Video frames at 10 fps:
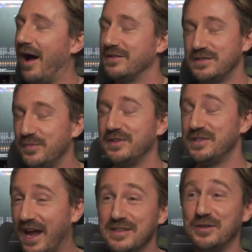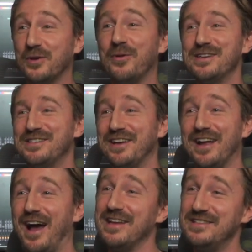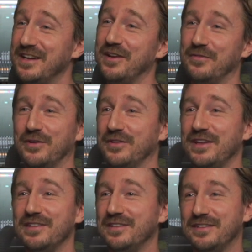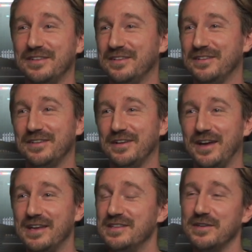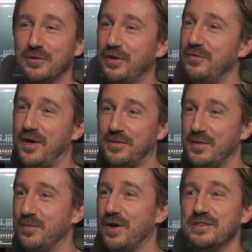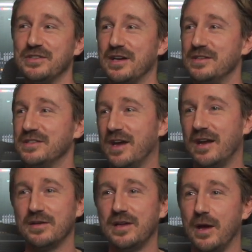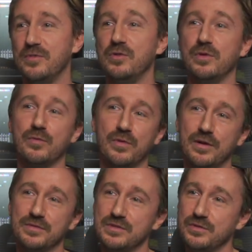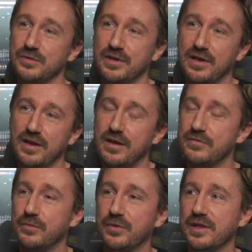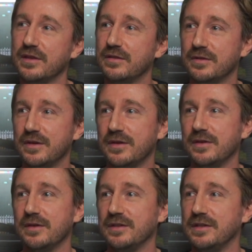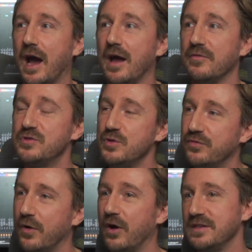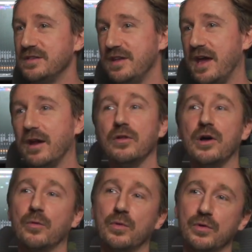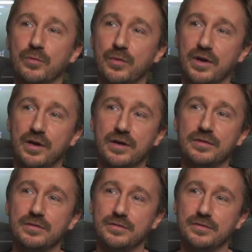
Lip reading: So to answer your question, it didn't really affect me much. Yeah. I just kind of kept doing what I was doing, and I never really got too far into the analog world where